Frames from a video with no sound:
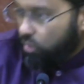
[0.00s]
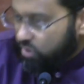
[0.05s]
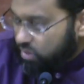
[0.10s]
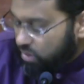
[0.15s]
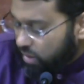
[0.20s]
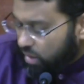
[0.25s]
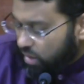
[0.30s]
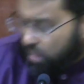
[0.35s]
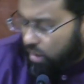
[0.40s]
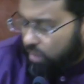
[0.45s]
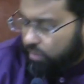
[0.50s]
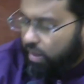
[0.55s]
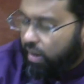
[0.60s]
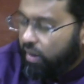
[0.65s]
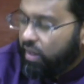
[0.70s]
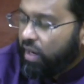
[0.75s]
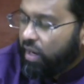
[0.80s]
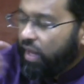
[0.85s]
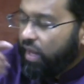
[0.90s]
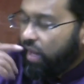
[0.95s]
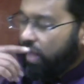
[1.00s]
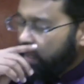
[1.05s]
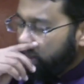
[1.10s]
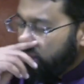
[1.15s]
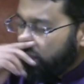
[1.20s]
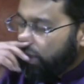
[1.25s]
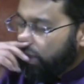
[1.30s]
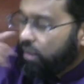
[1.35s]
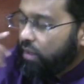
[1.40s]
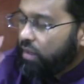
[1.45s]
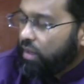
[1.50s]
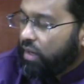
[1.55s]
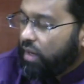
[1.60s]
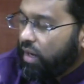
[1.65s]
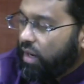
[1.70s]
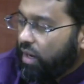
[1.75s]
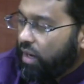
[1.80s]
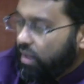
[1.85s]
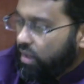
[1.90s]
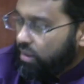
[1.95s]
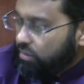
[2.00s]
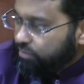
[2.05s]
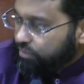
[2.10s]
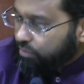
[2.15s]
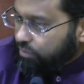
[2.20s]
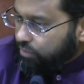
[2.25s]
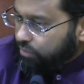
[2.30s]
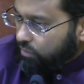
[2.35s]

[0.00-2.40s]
was not married, and then um,